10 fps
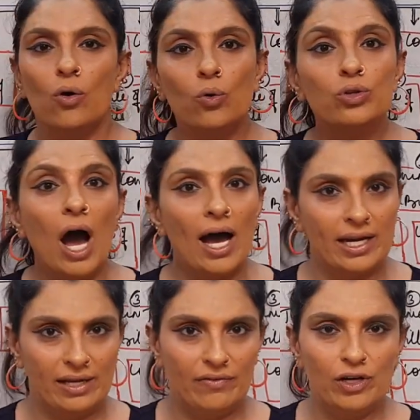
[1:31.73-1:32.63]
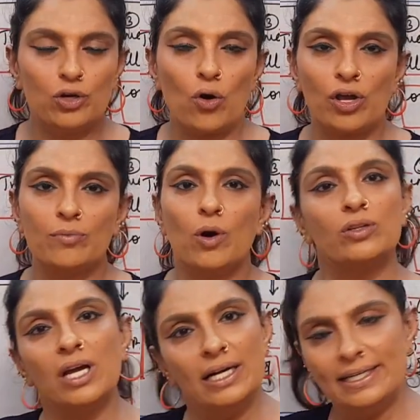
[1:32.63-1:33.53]
udhari, we are talking about
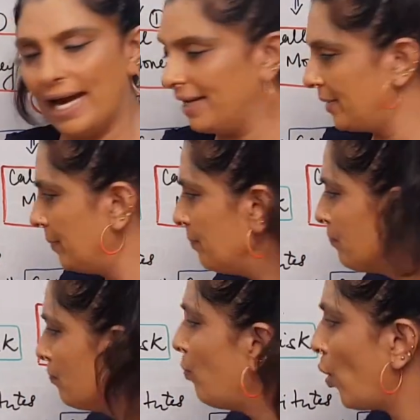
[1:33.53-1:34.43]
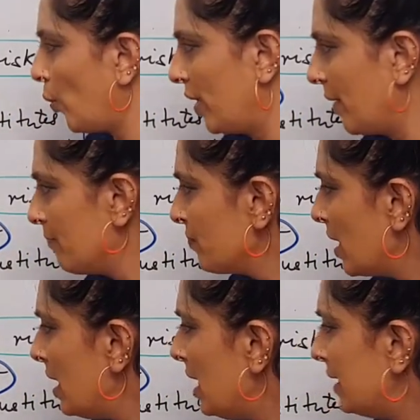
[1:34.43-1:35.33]
the debt, borrowing.
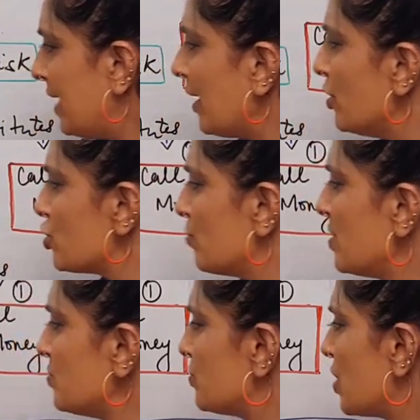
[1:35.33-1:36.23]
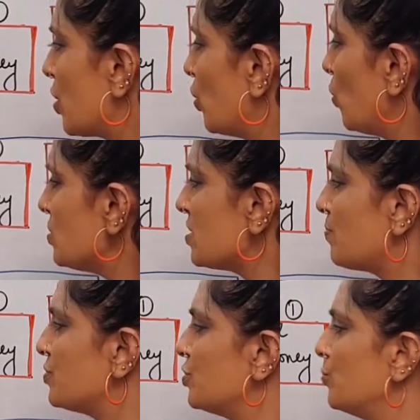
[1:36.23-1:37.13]
Debt instruments which are close
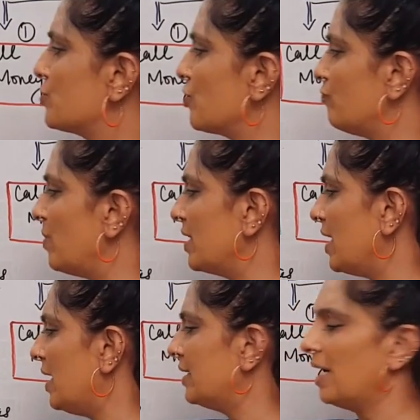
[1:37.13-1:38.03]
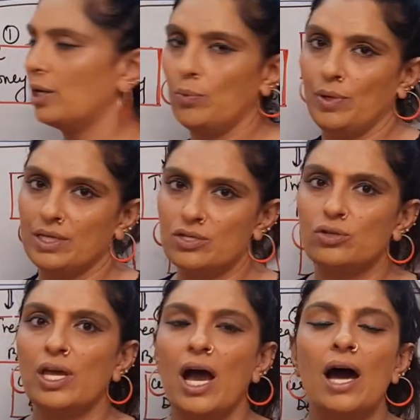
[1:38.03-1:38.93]
substitutes of money are dealt with. So
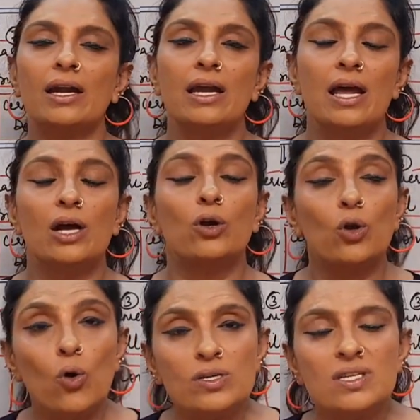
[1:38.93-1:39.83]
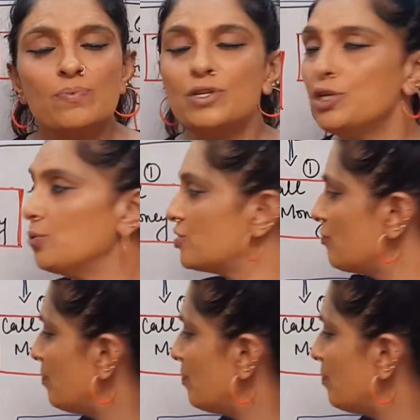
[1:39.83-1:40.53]
they are close substitutes of